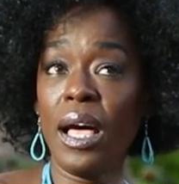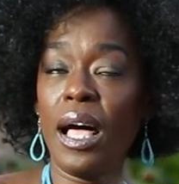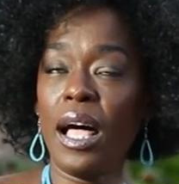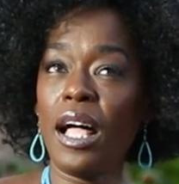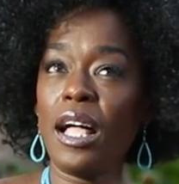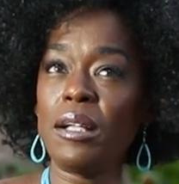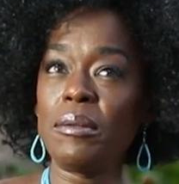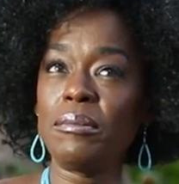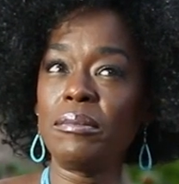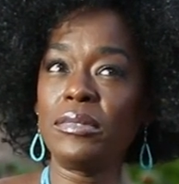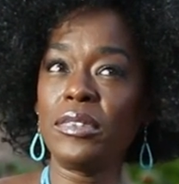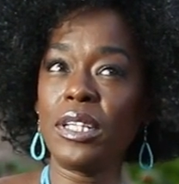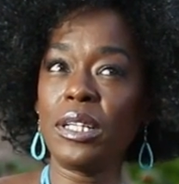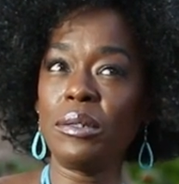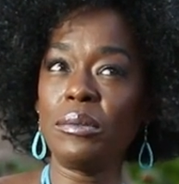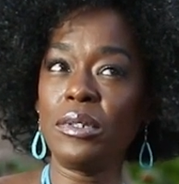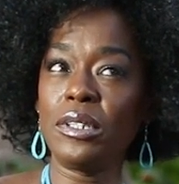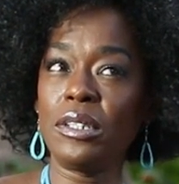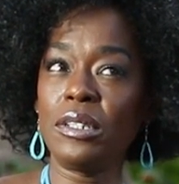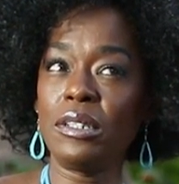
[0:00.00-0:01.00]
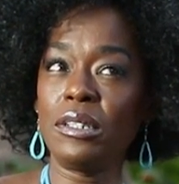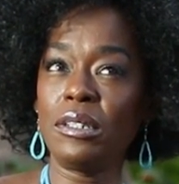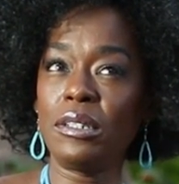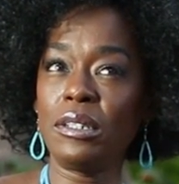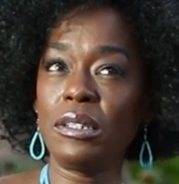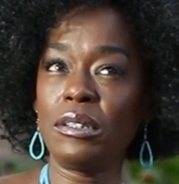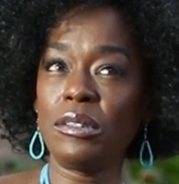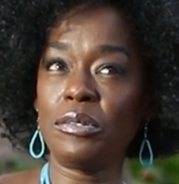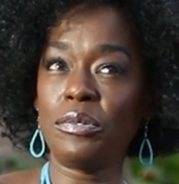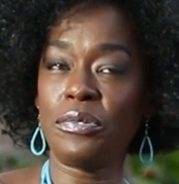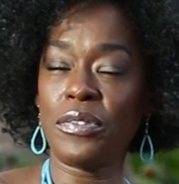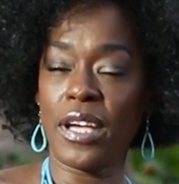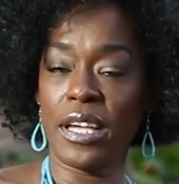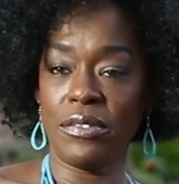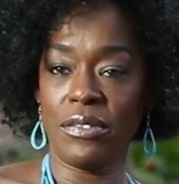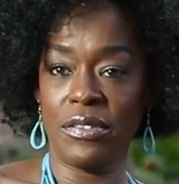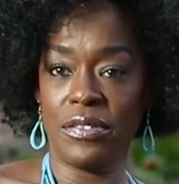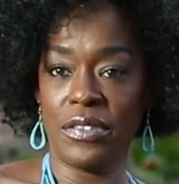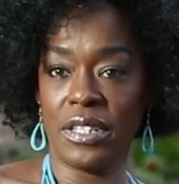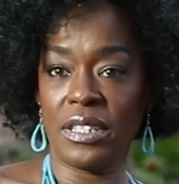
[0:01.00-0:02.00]
And there were
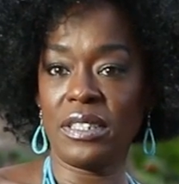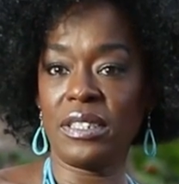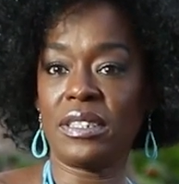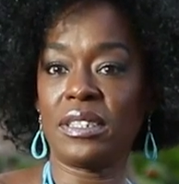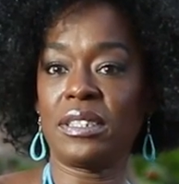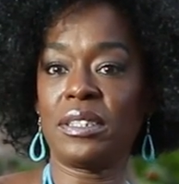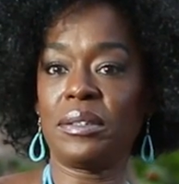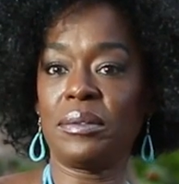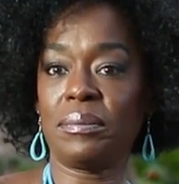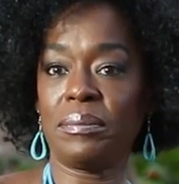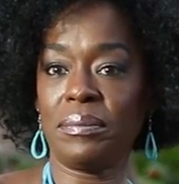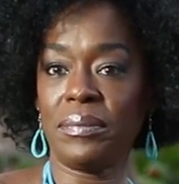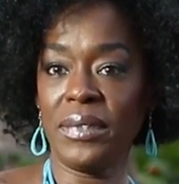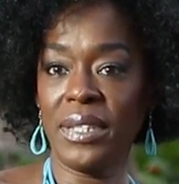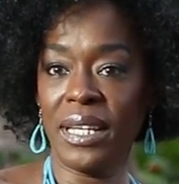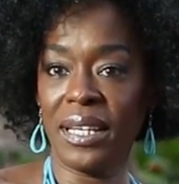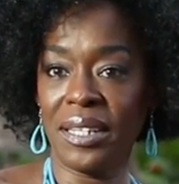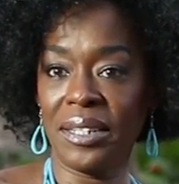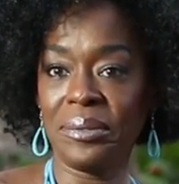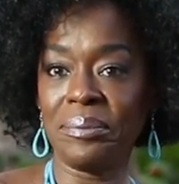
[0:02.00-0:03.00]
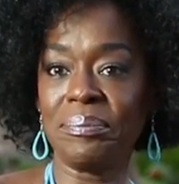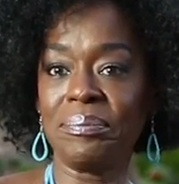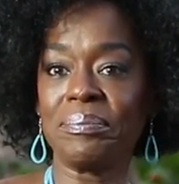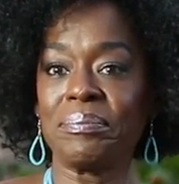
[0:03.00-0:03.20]
5 of us. Yeah.